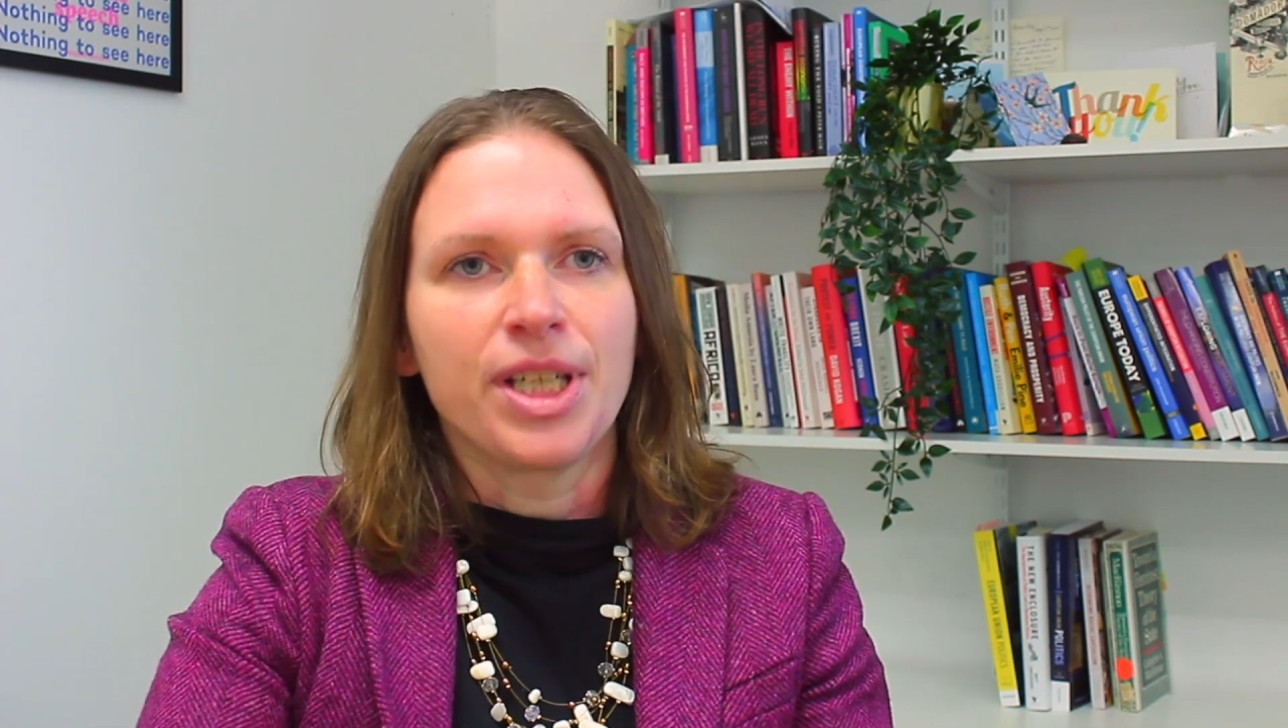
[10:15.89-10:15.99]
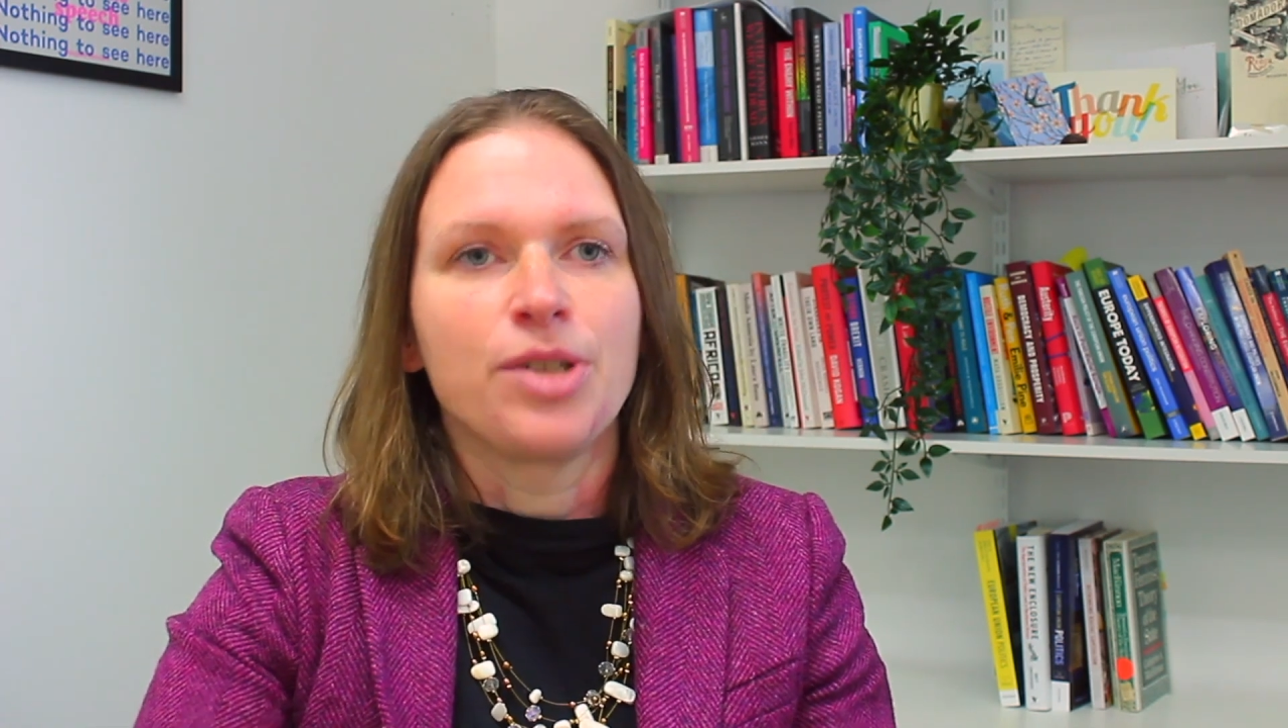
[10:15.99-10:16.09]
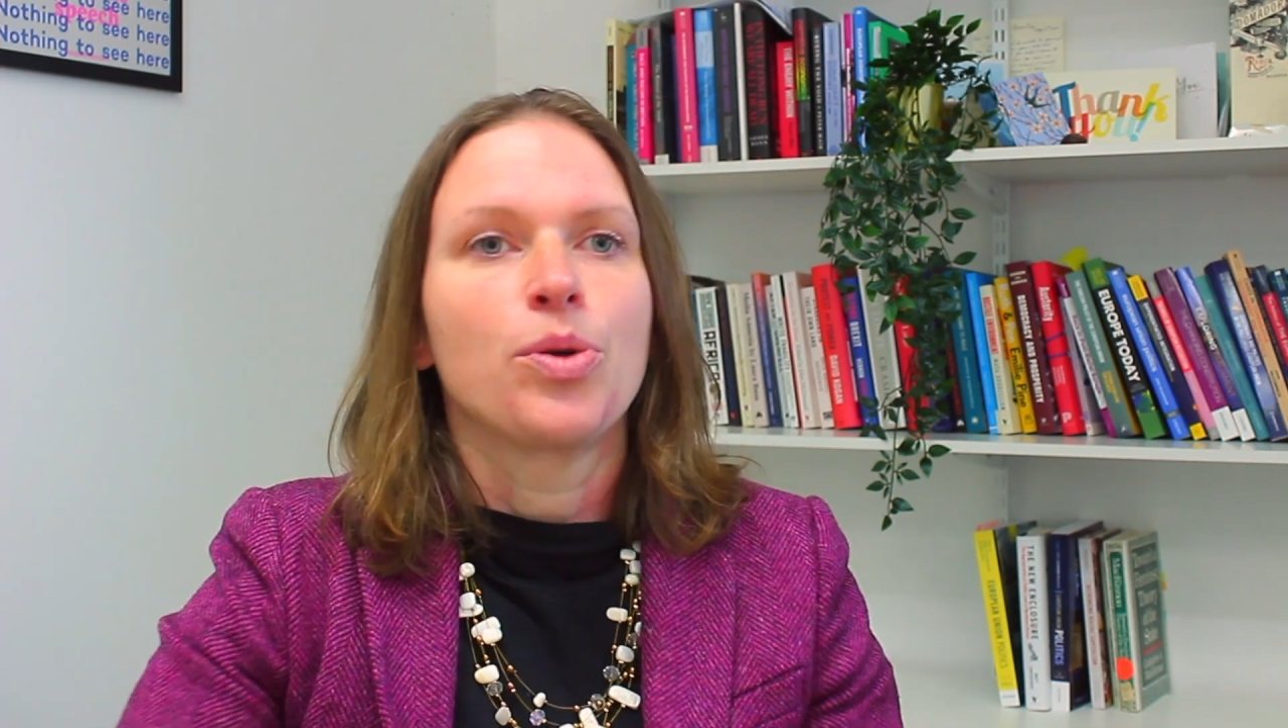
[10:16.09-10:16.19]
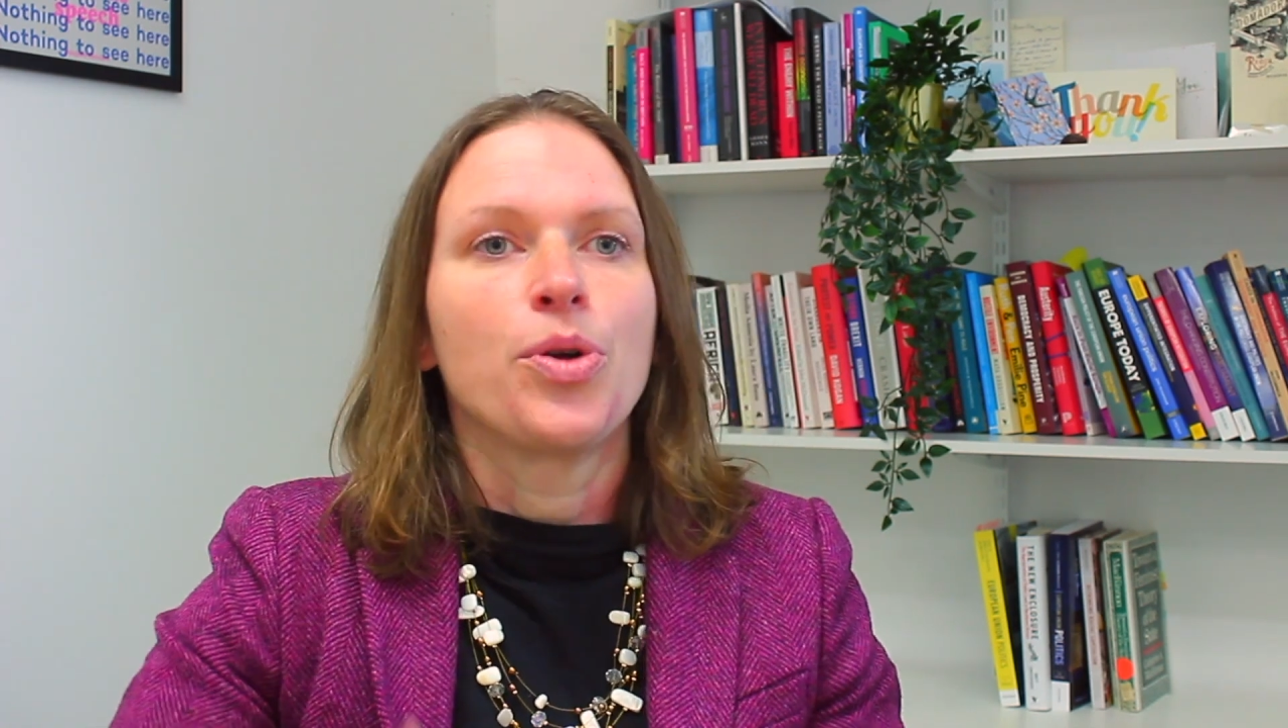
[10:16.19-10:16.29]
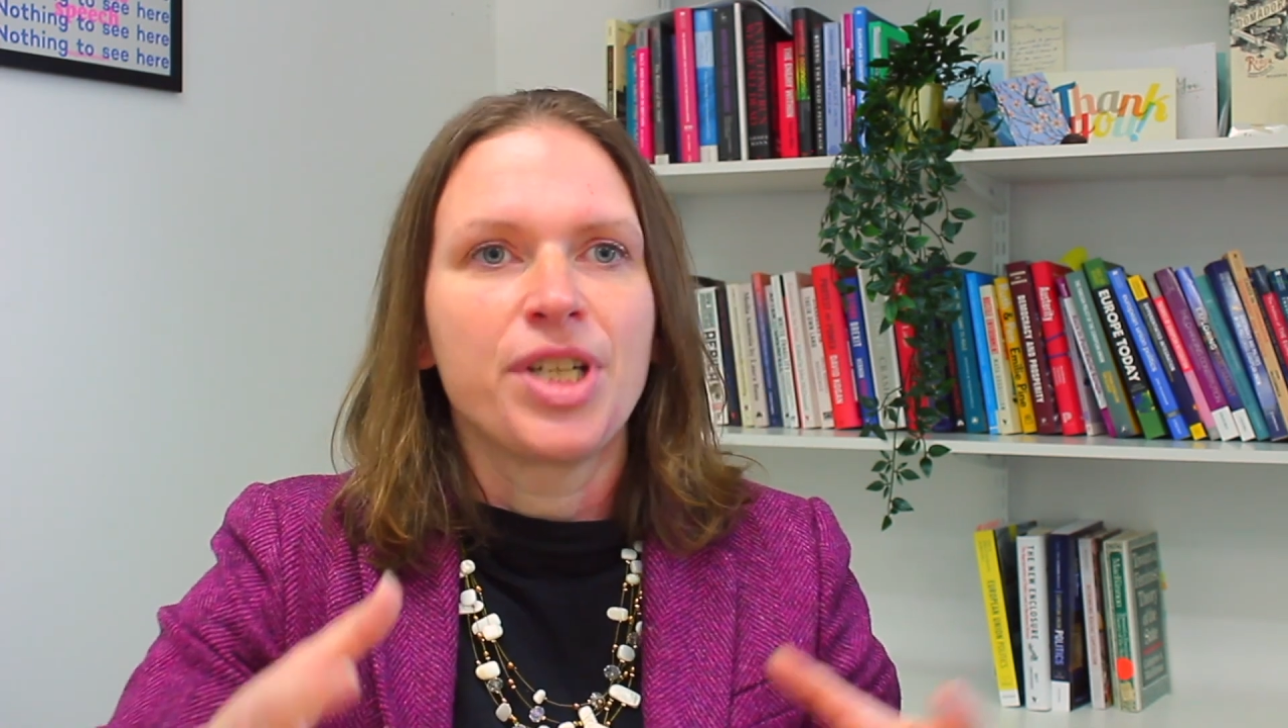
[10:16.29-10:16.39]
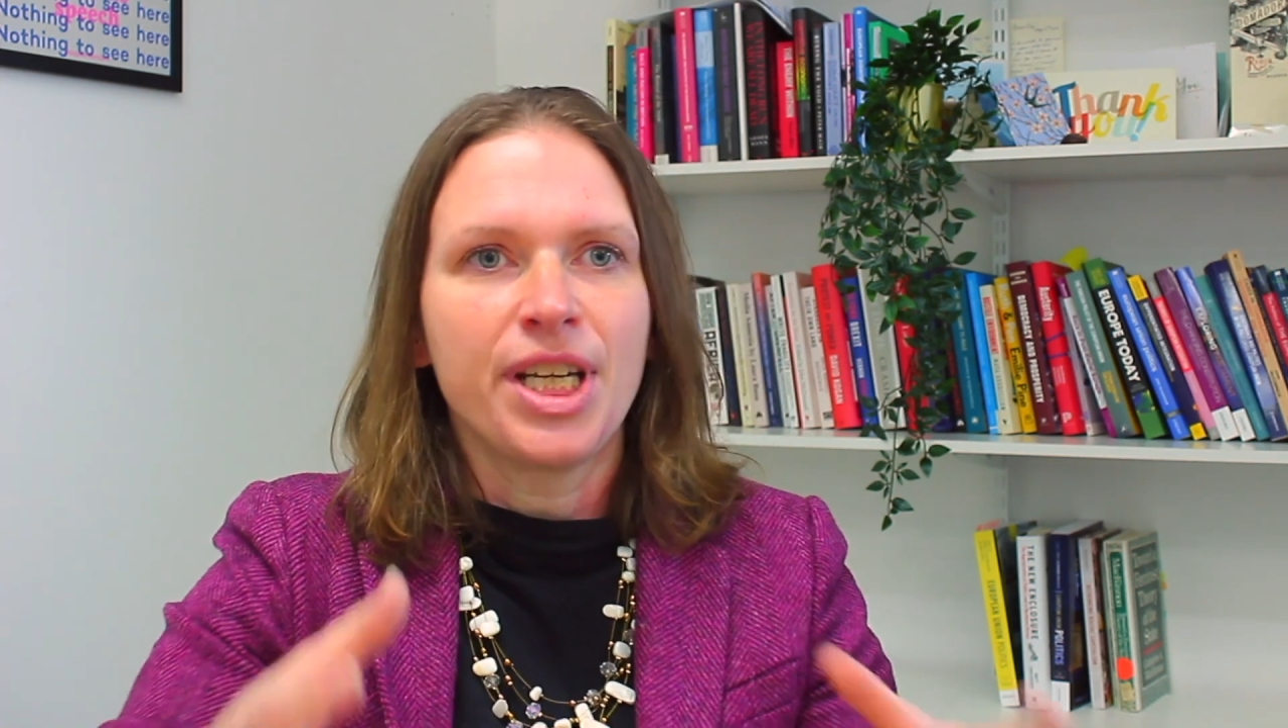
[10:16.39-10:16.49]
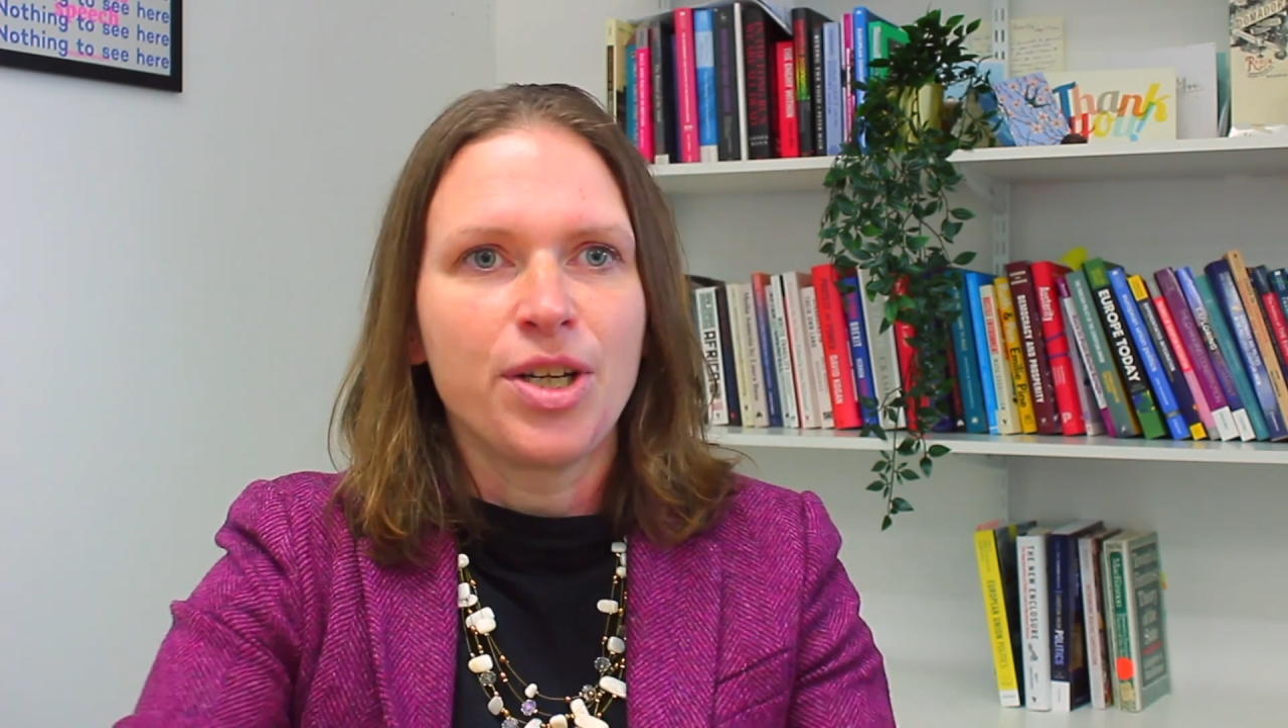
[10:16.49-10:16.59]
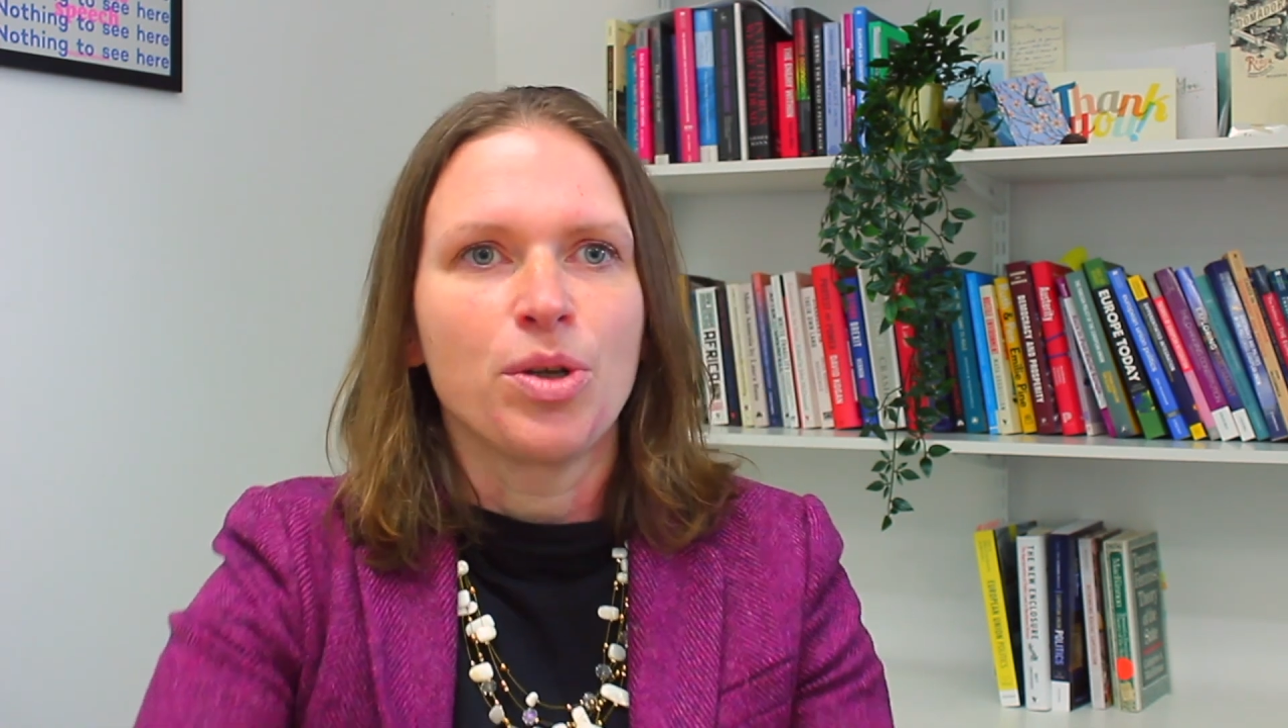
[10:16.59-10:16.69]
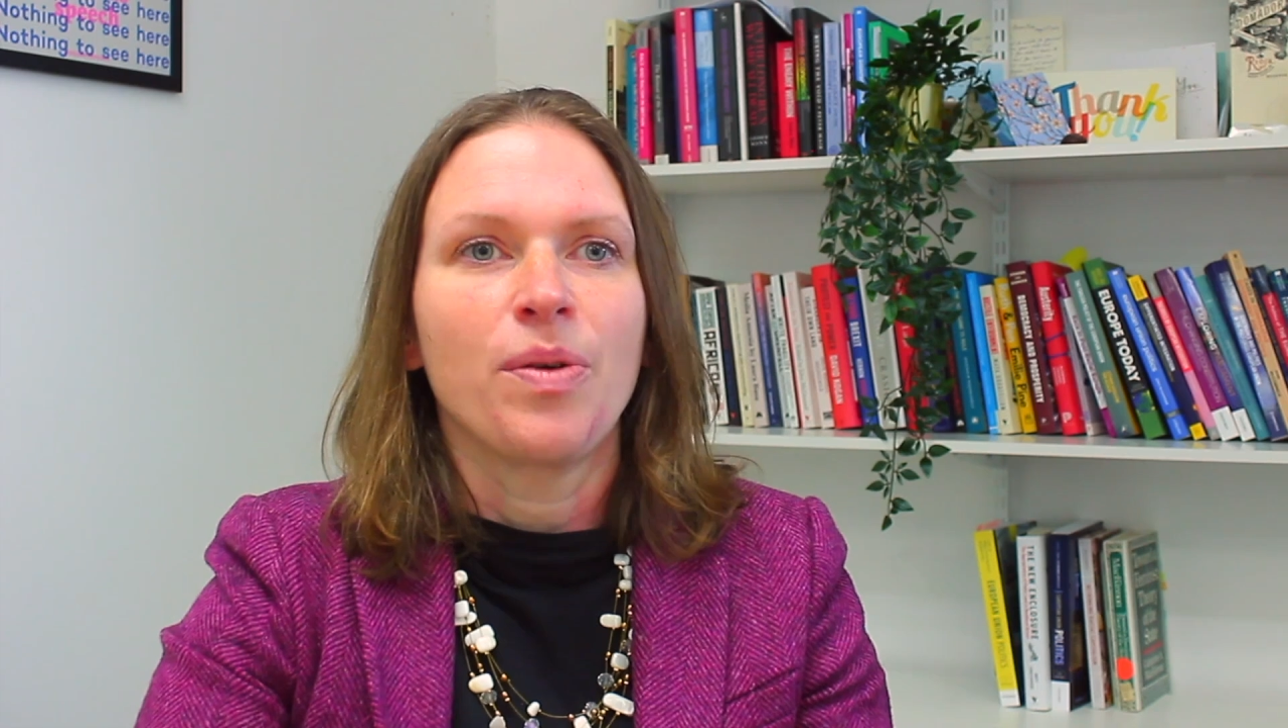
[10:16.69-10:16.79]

and to continue